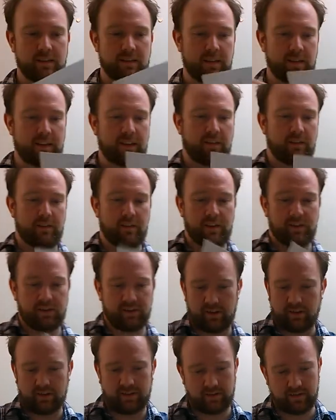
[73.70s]
Like
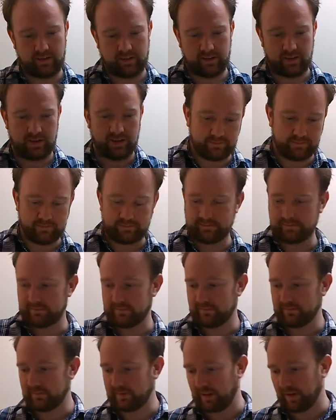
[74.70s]
instructions.
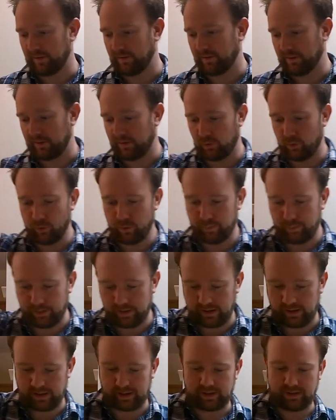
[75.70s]
It comes with a scoop,
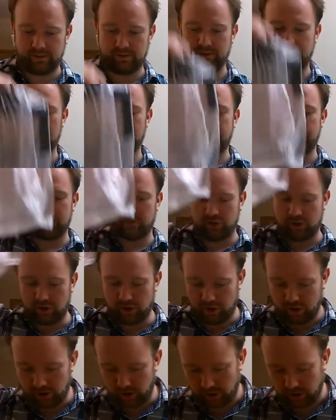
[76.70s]
and it comes with a
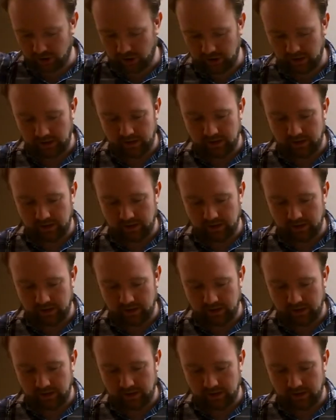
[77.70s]
pitcher.